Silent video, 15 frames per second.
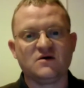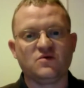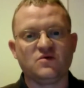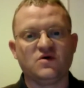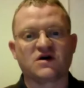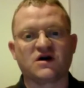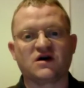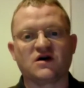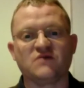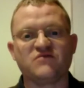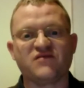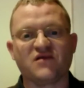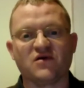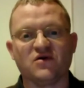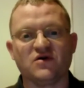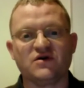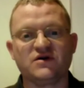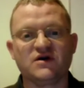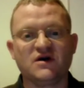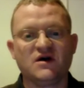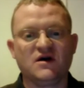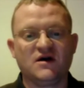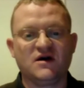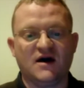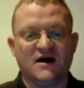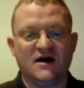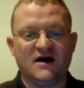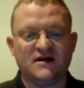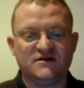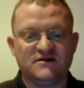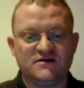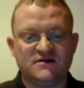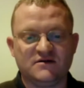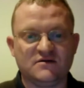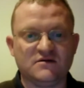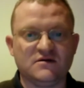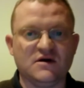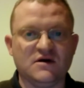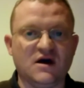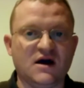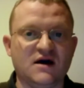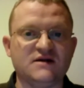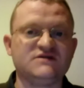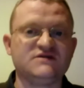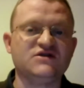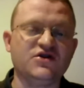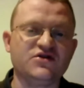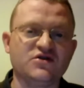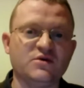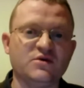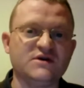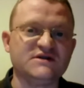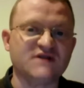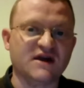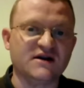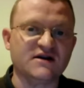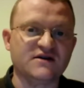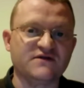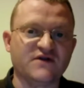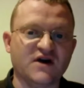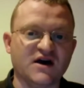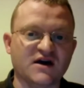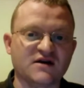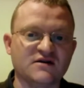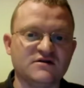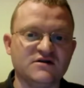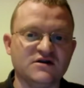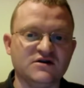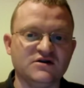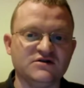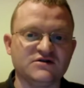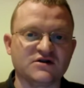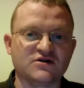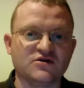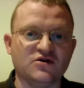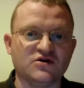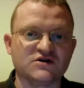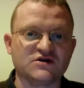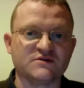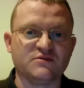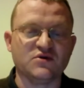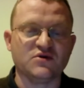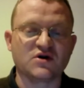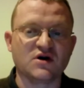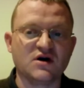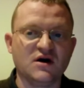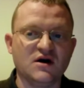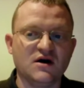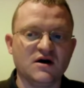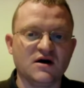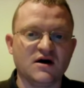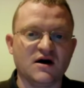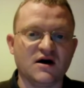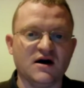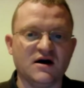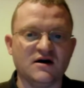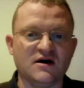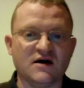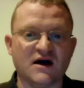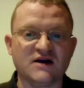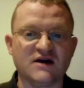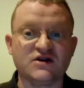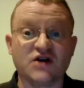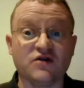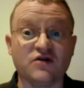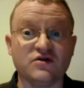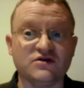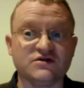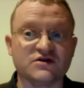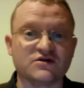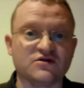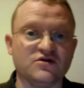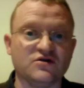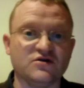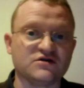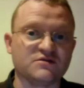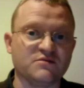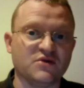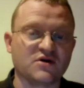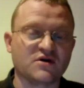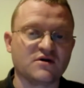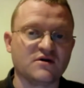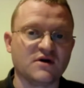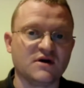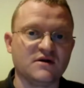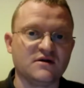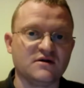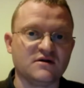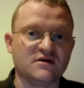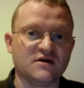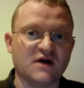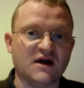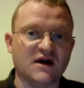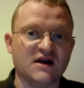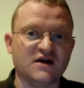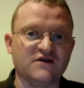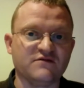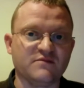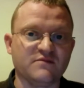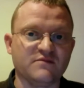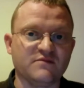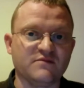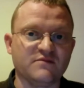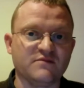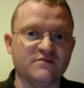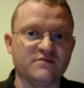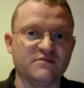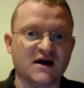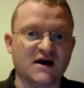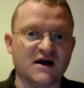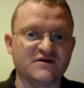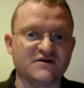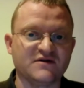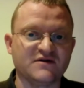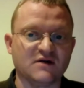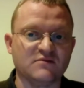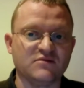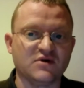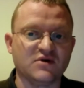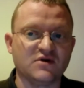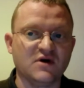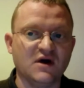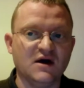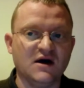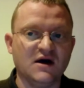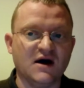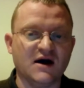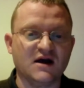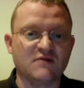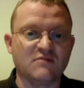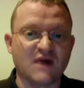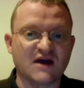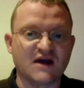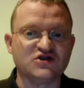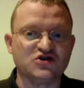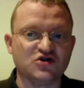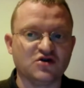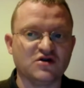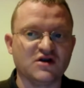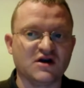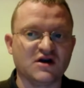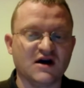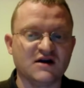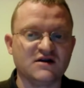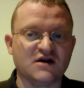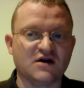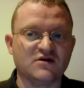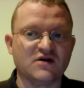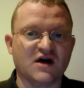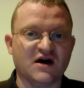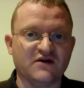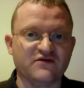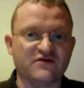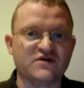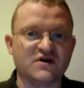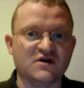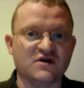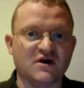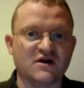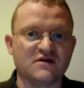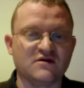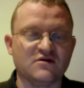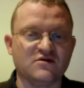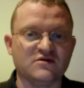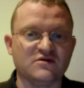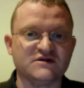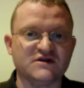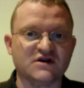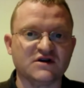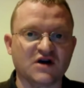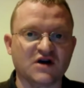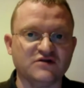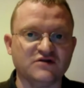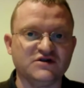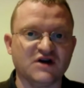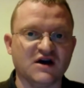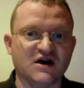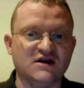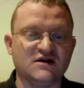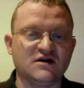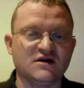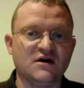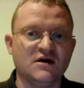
working abroad, and it's not always satisfying to use a course book. I don't use a course book in any of my lessons, for example, and I make sure that I don't have to. I always negotiate